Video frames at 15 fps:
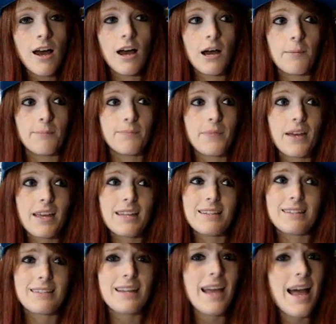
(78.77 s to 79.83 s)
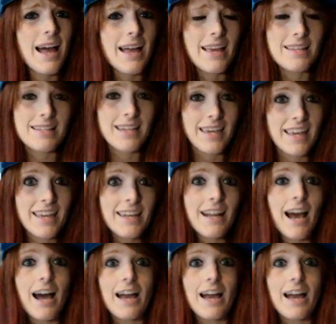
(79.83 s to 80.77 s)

And yeah, as a kid,